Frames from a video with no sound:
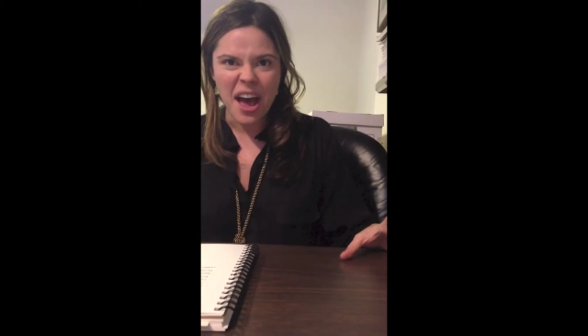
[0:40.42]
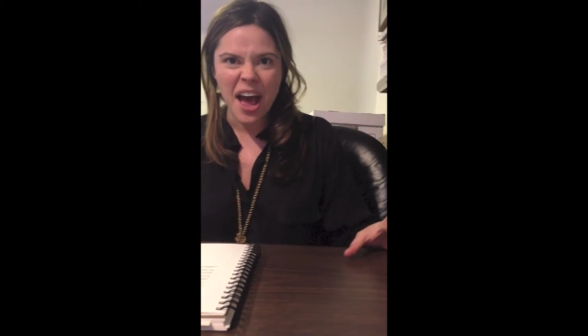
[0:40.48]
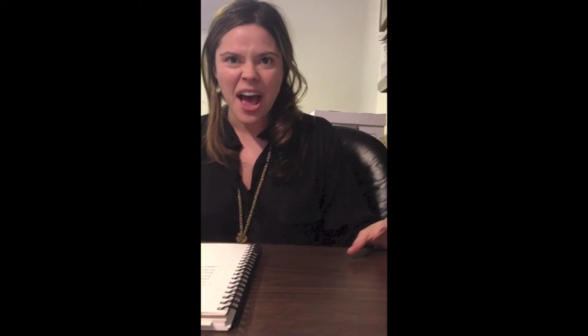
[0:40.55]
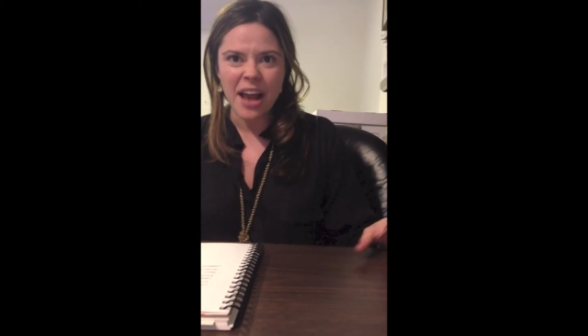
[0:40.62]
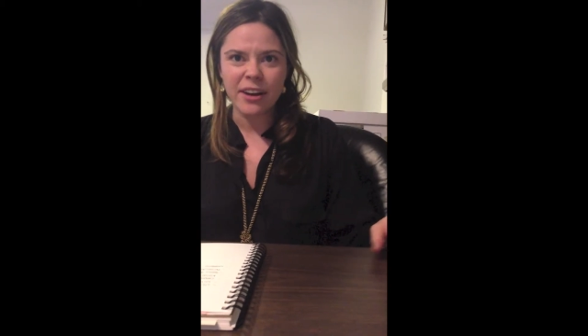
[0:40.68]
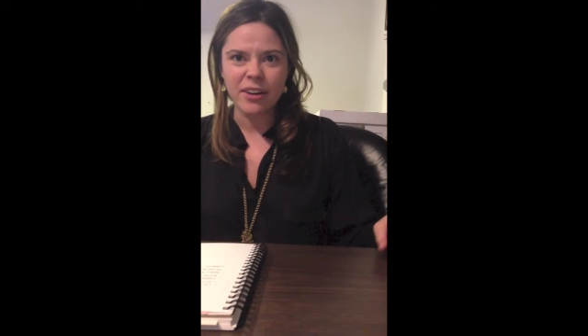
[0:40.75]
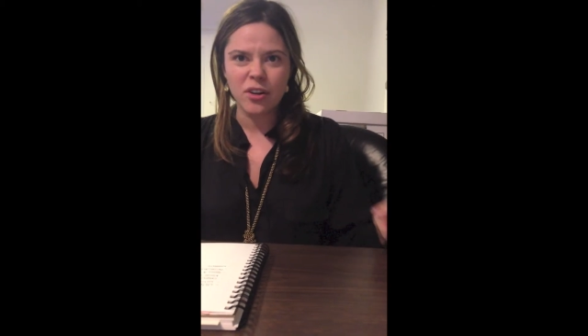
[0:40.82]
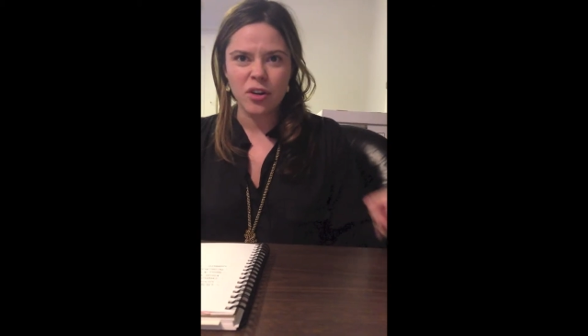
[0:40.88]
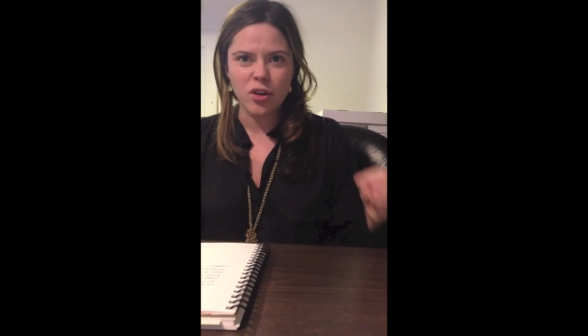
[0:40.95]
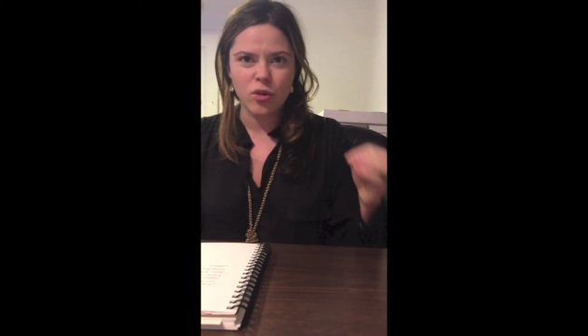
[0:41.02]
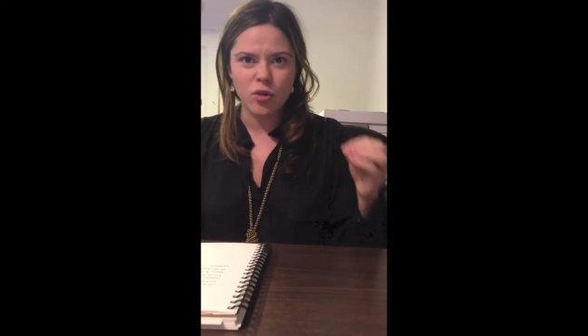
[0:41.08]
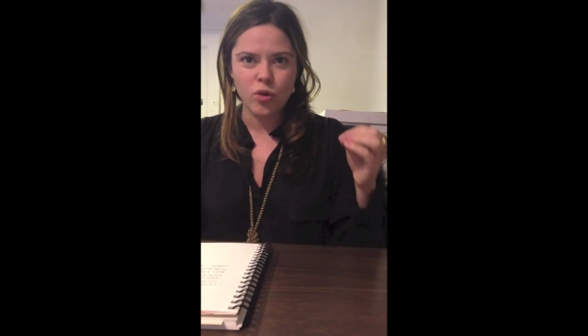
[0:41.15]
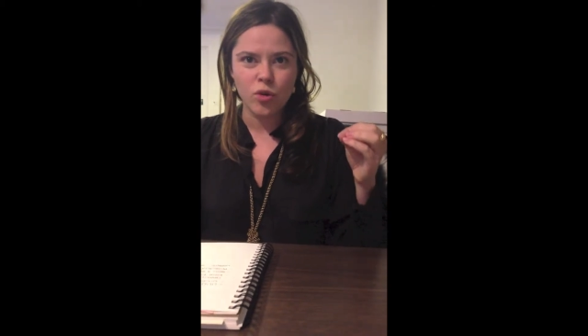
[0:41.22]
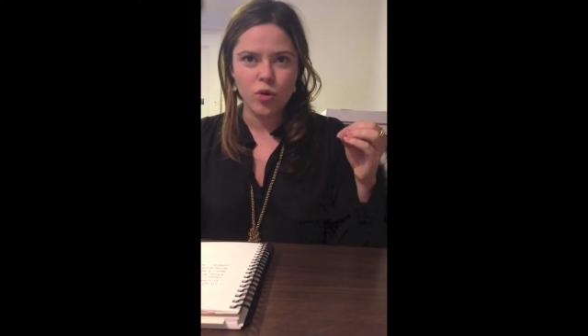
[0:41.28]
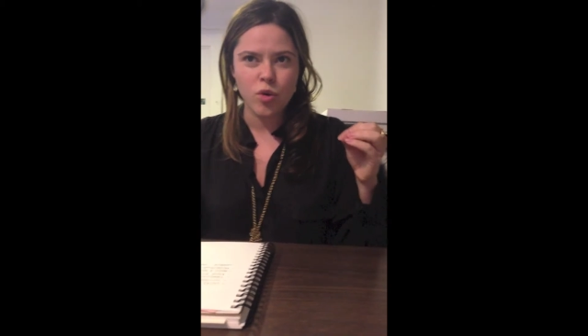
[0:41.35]
and
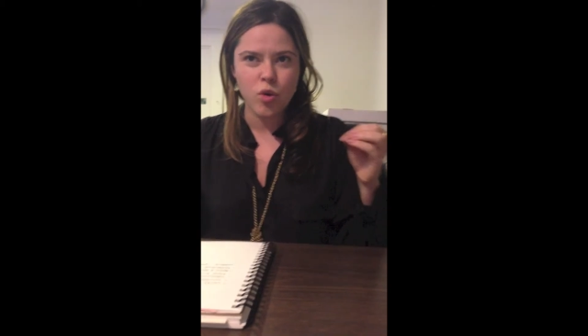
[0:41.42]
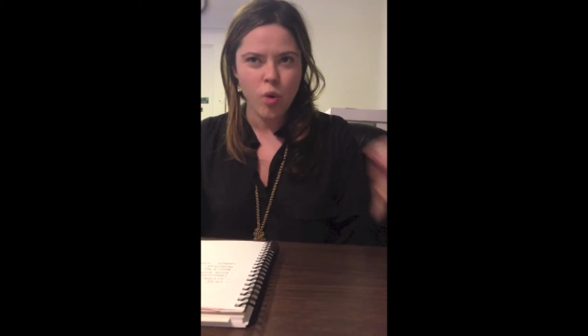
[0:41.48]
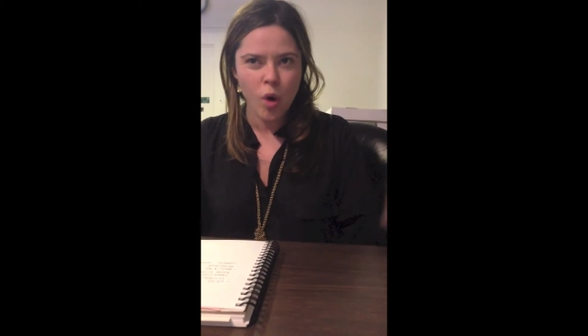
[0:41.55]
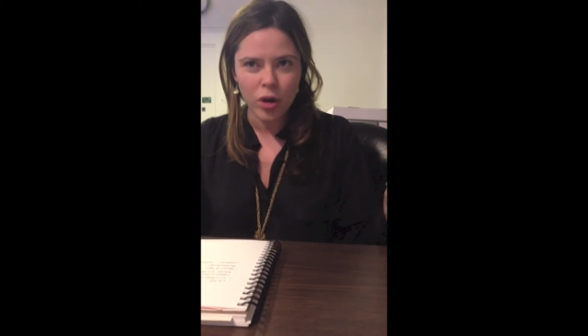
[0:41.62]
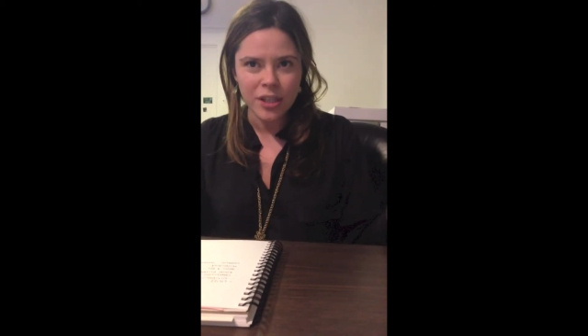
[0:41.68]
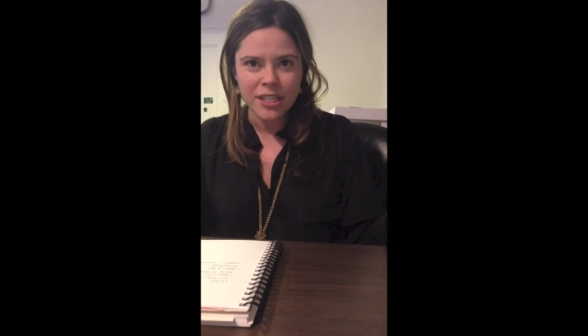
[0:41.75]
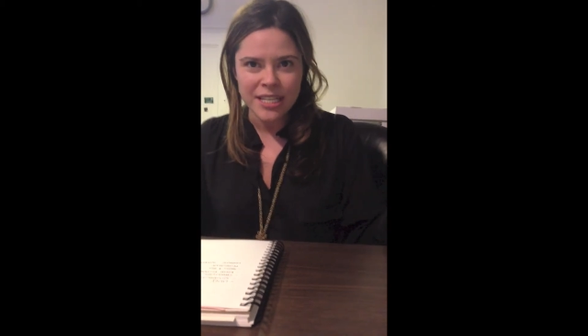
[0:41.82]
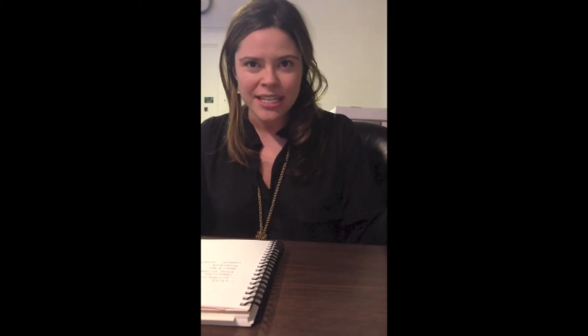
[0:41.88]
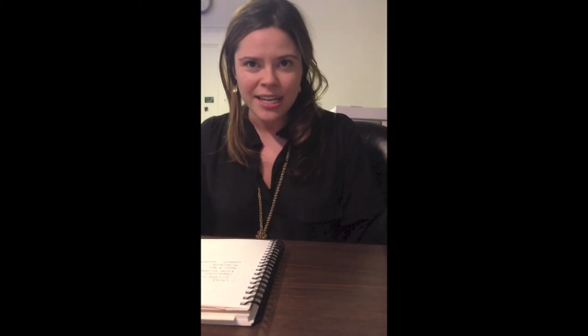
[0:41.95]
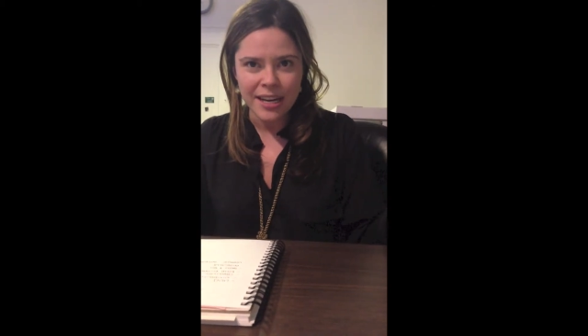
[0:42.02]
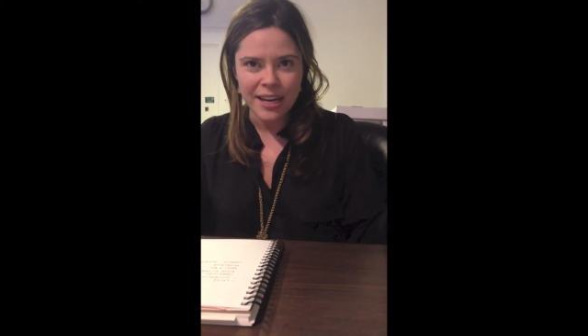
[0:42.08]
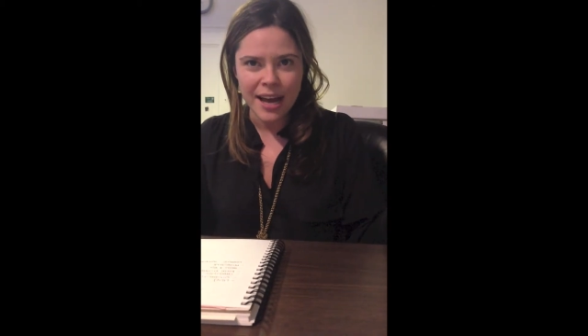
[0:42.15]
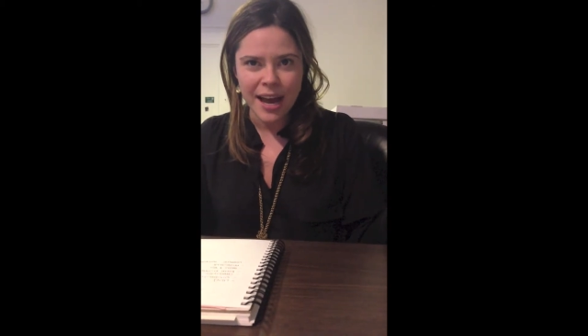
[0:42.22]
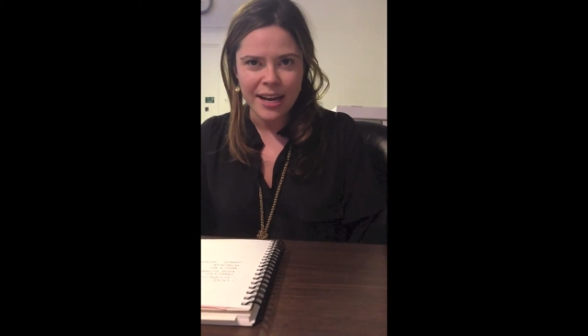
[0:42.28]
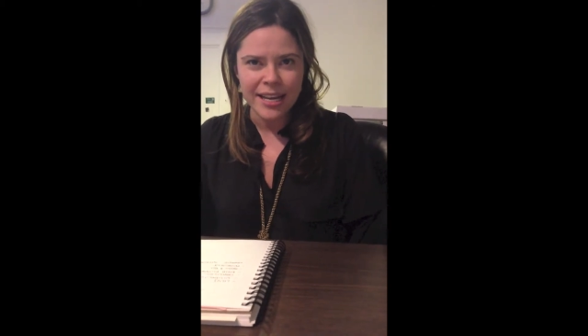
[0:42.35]
quality,
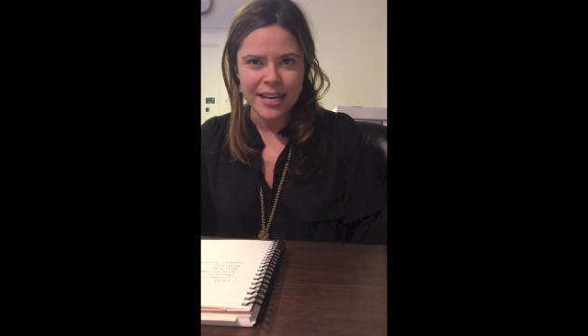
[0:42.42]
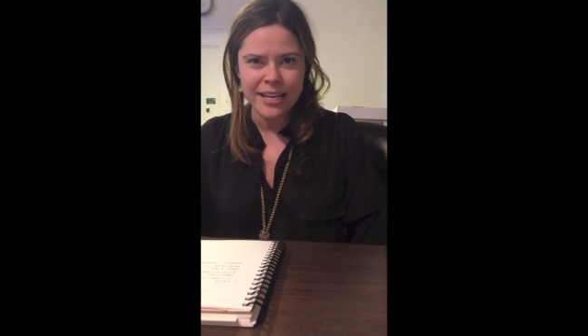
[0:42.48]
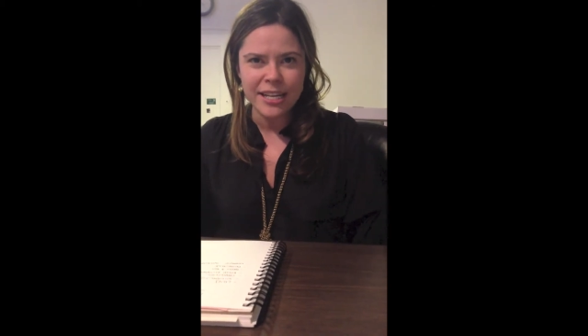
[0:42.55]
and he